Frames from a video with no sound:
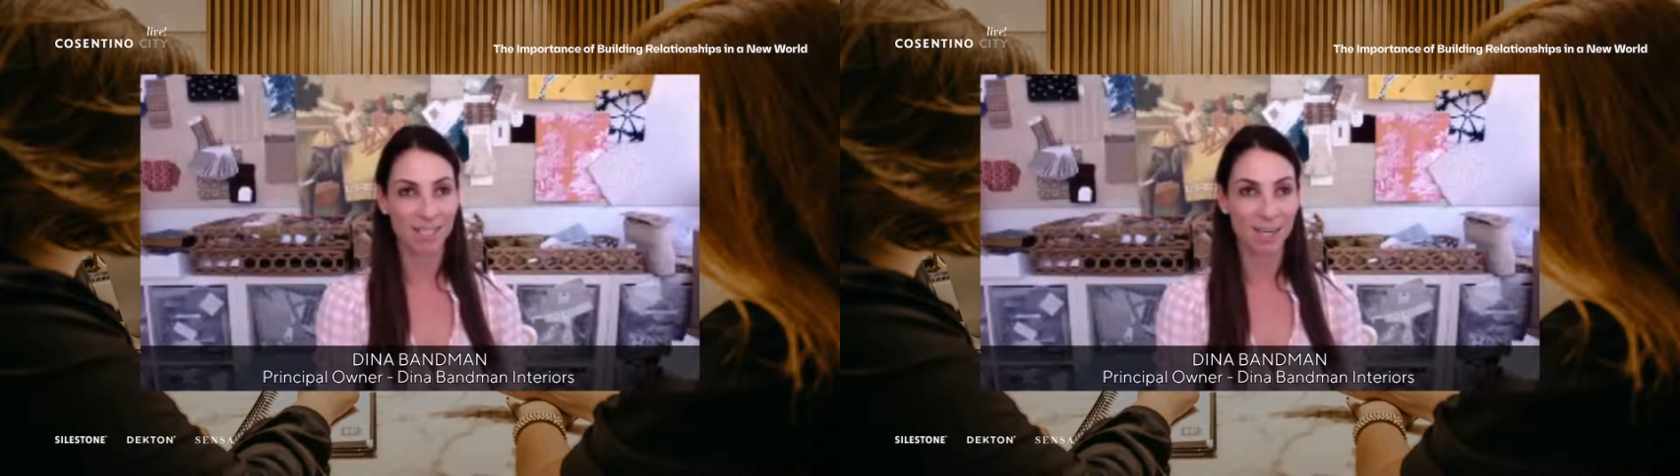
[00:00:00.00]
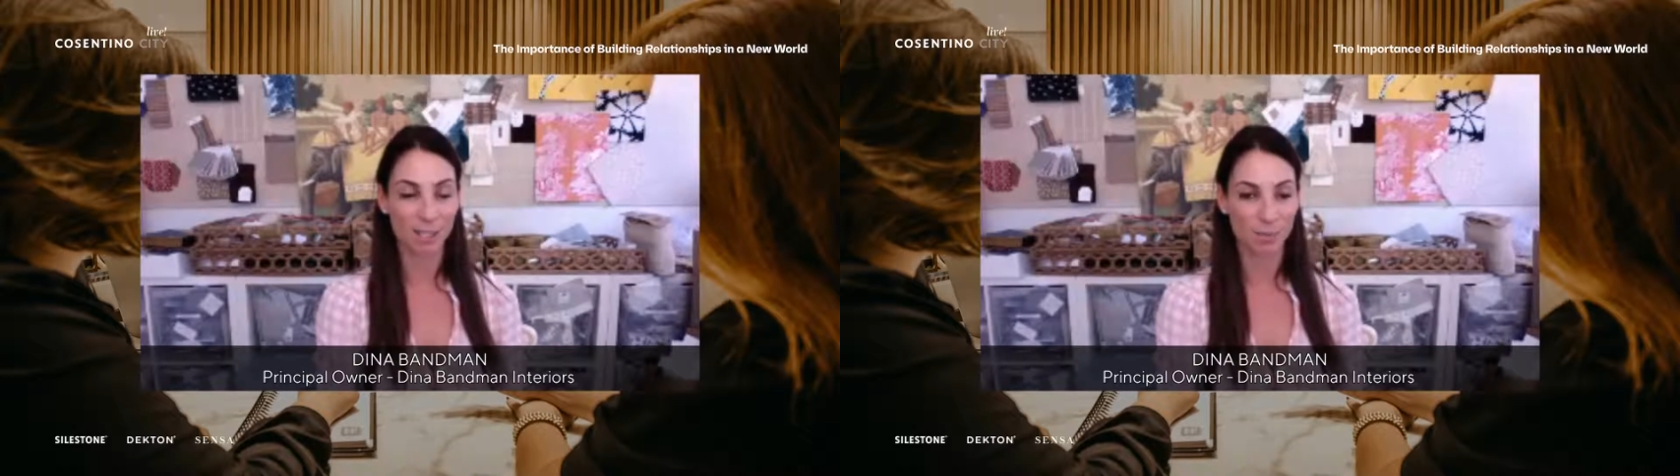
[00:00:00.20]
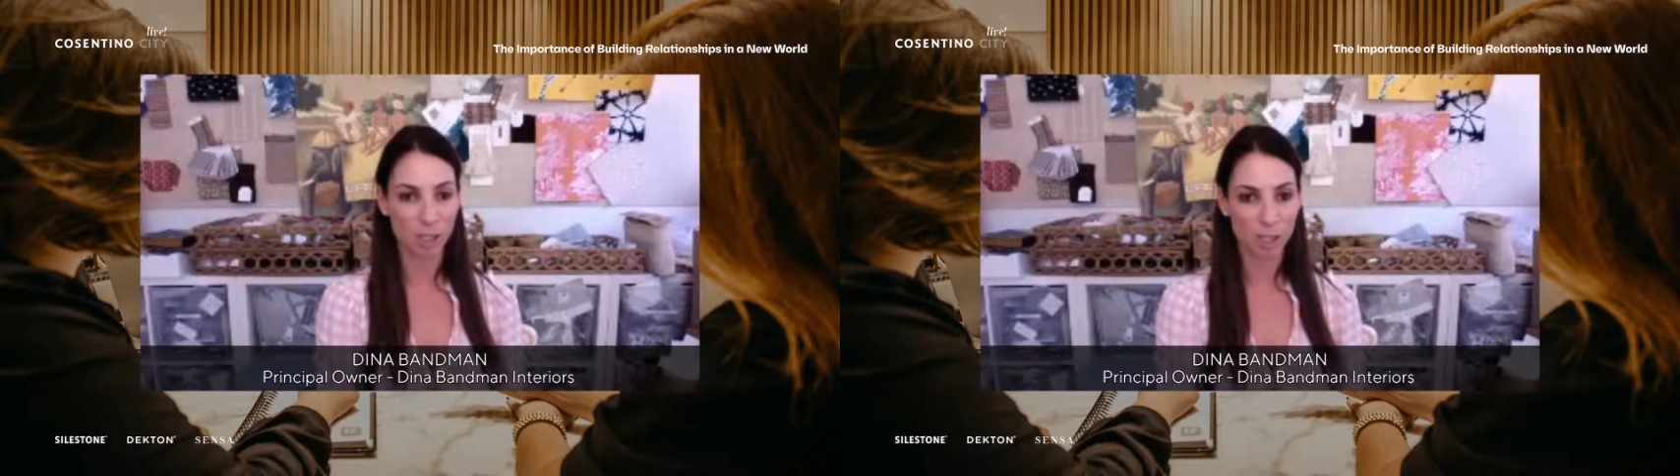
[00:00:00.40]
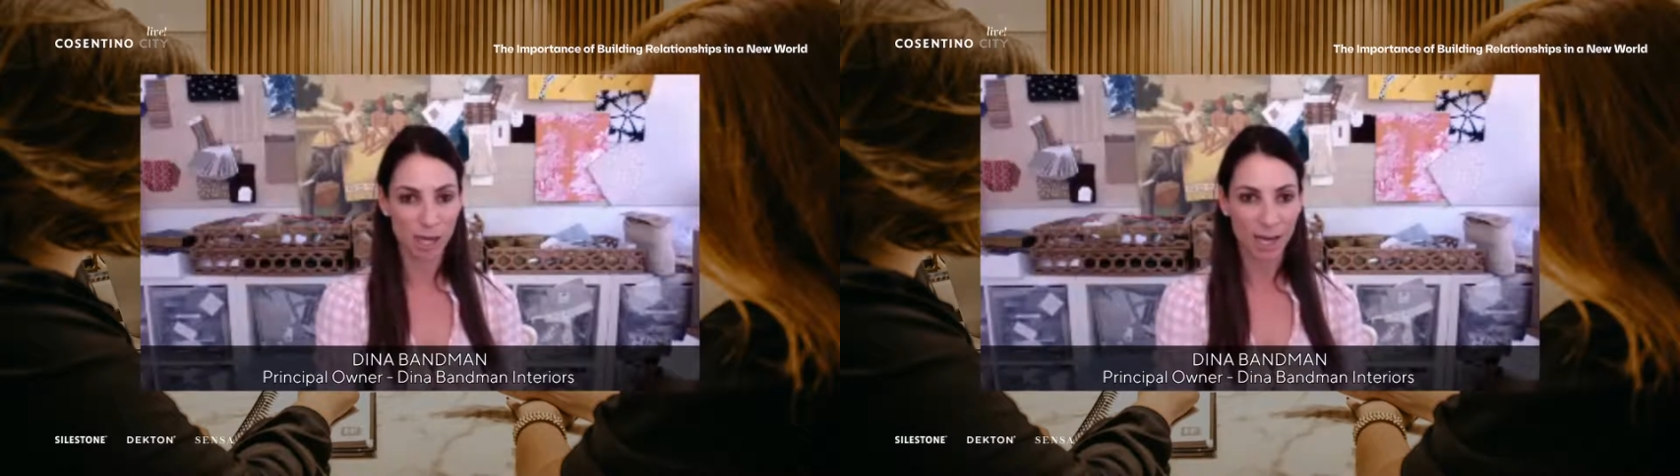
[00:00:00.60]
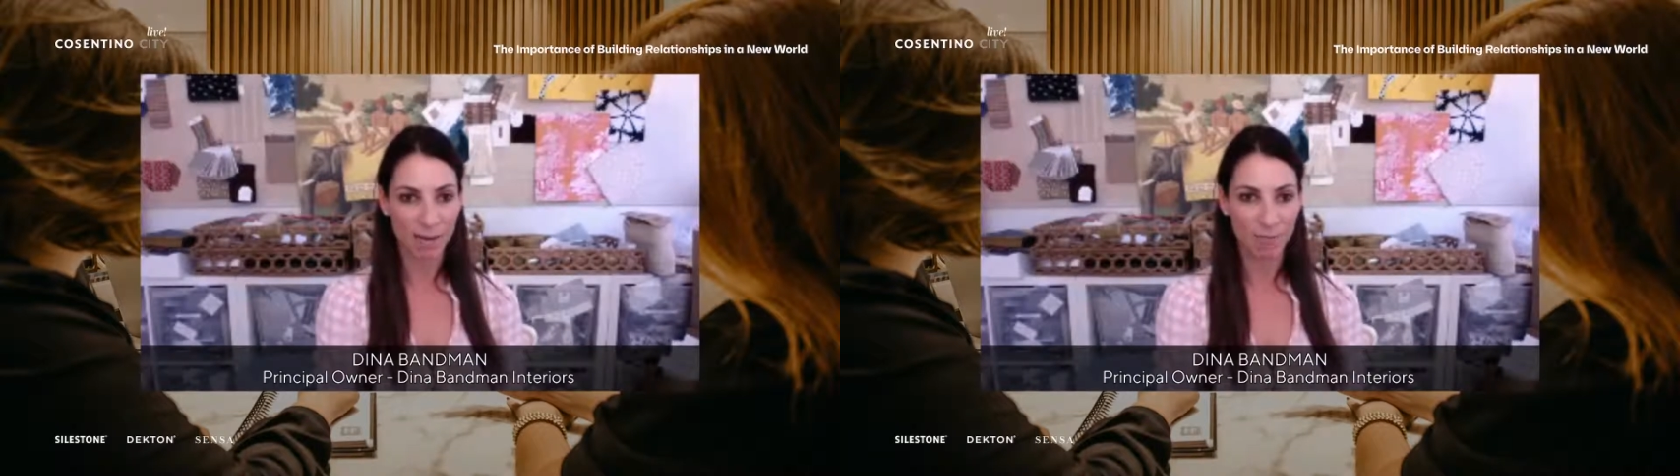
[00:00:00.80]
not so much
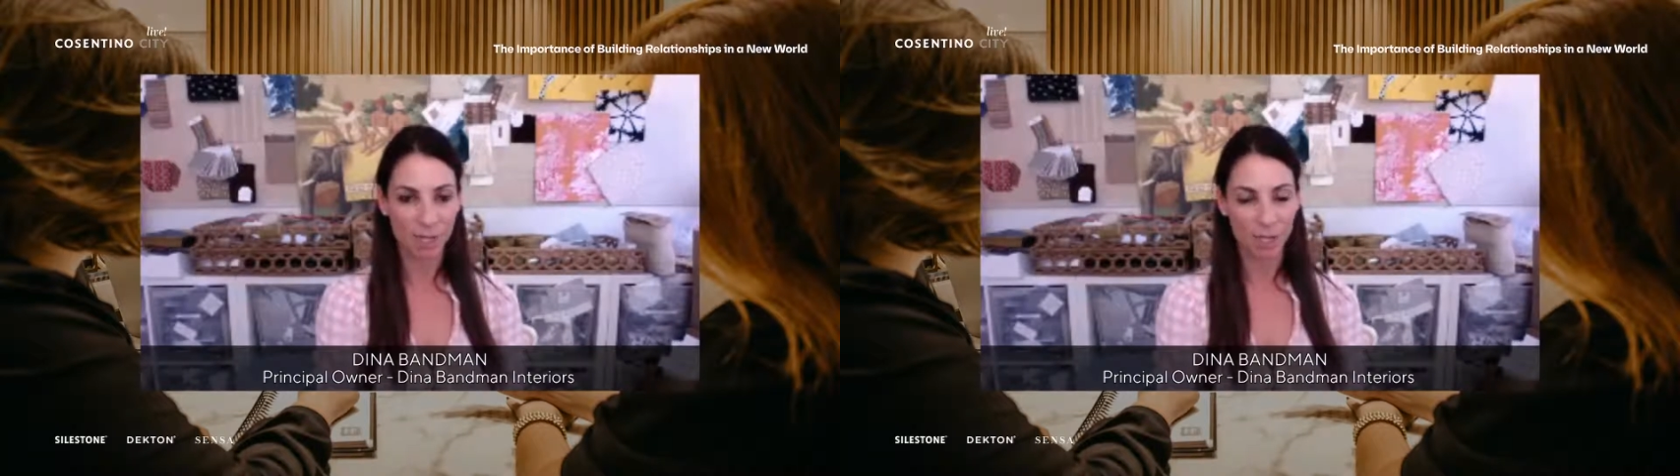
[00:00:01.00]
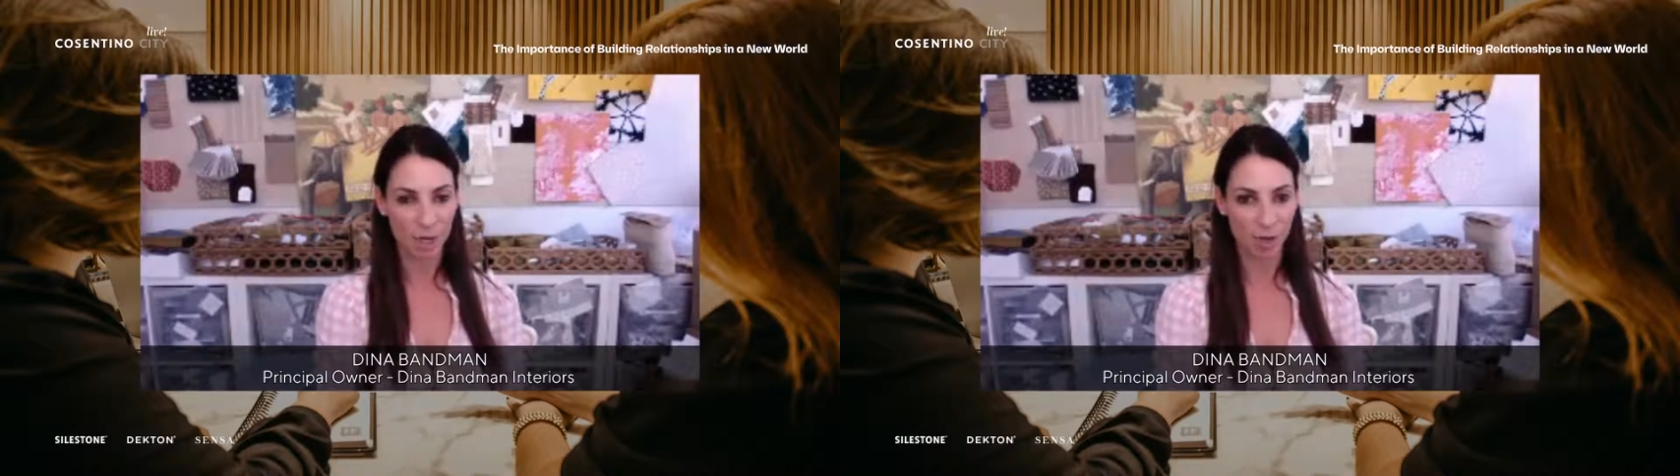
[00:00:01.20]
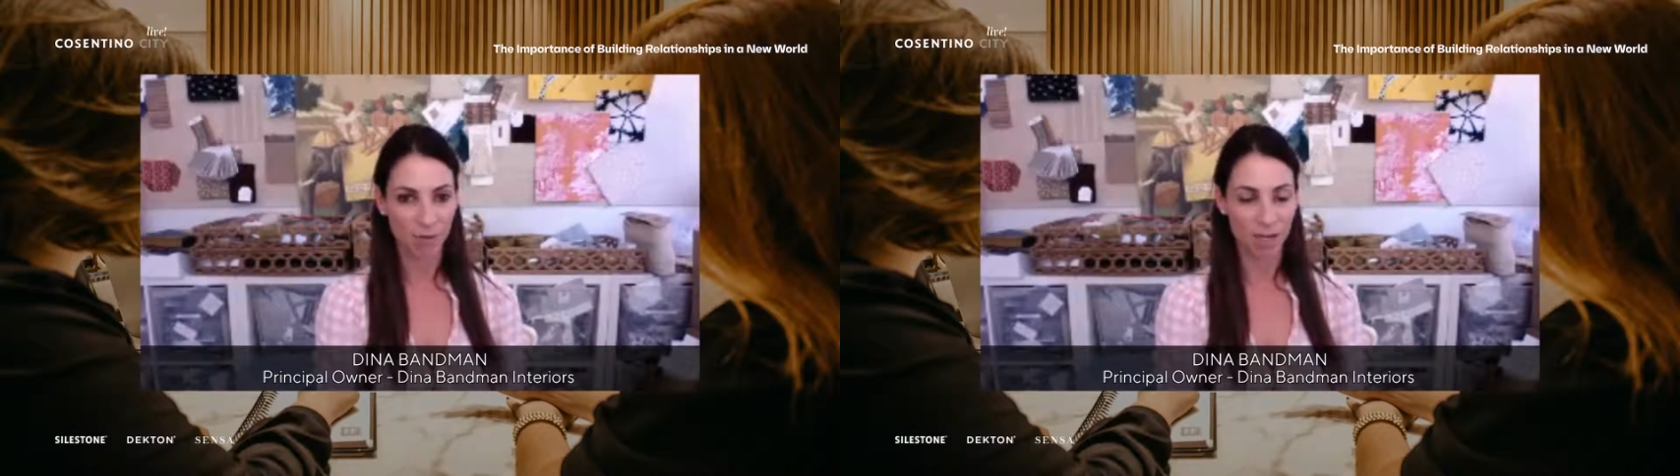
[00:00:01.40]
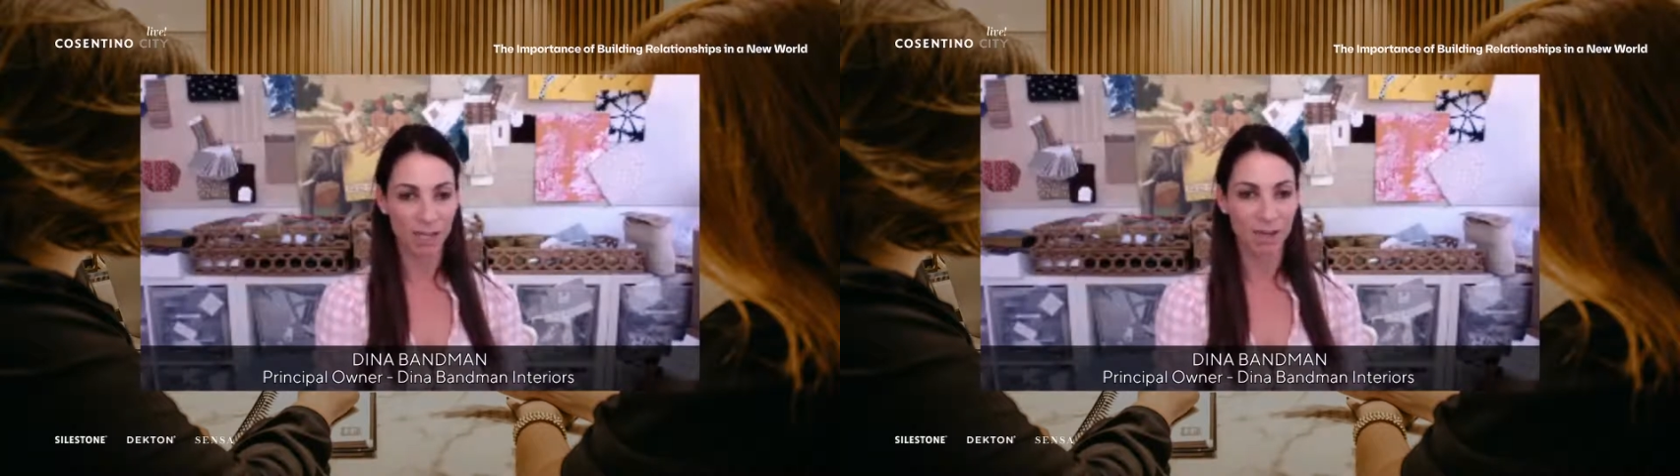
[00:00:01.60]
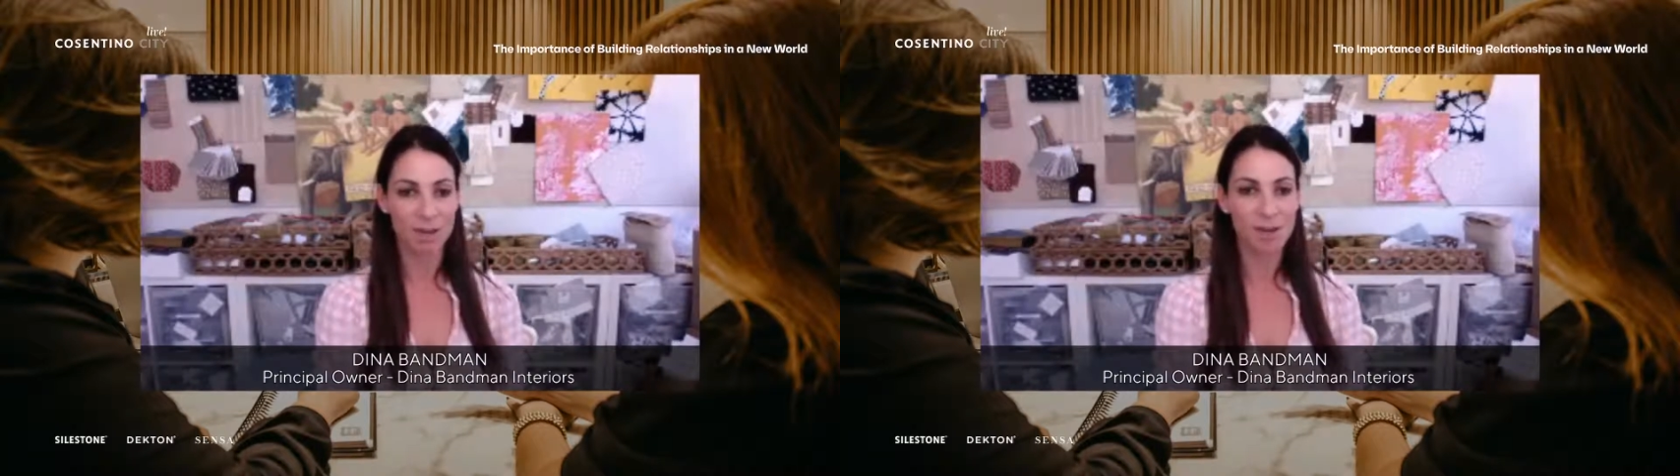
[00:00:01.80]
time, but
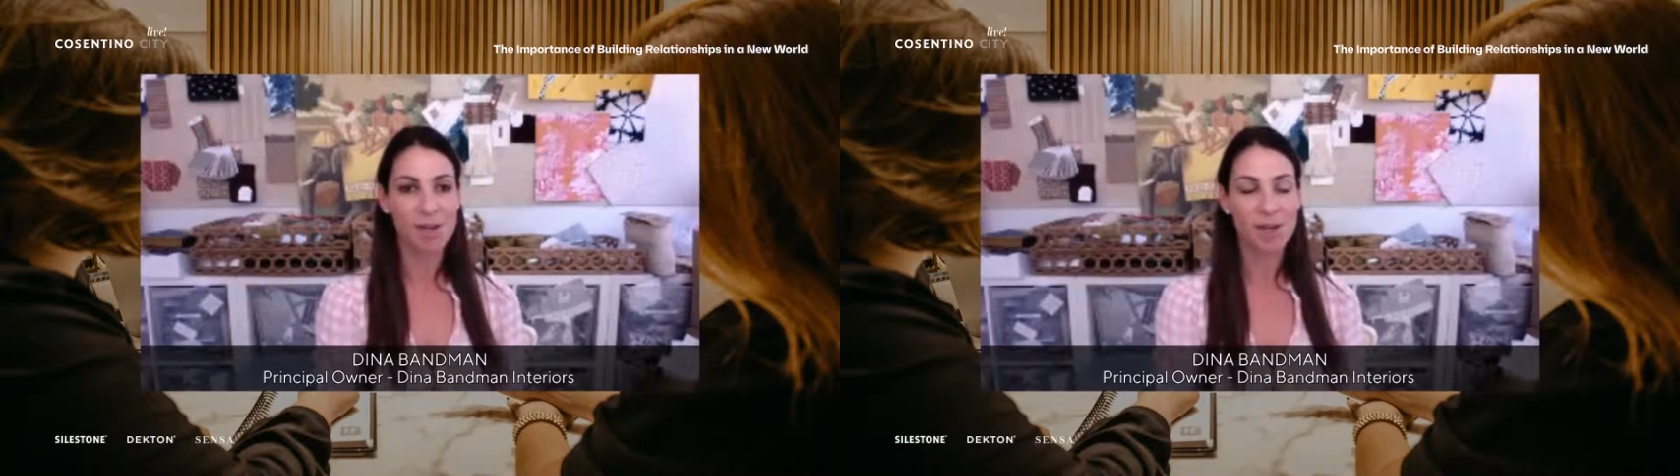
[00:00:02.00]
COVID.